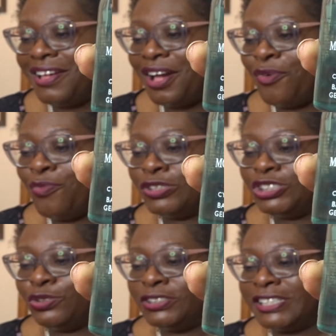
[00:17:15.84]

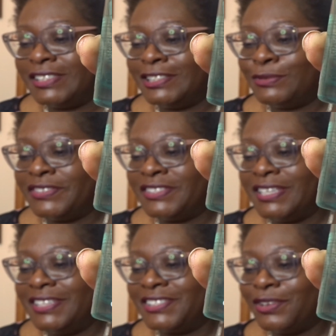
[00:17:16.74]
Wash your senses with
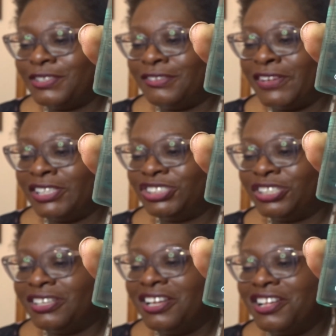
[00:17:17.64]
sea-soaked
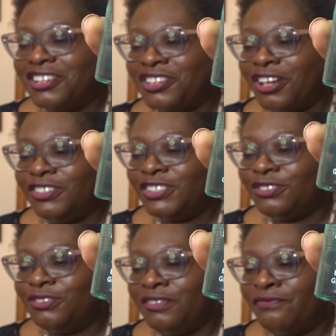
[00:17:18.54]
adventure,
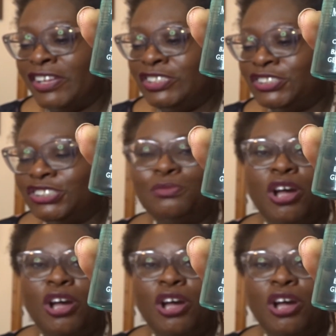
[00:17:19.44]
coastal, venturesome,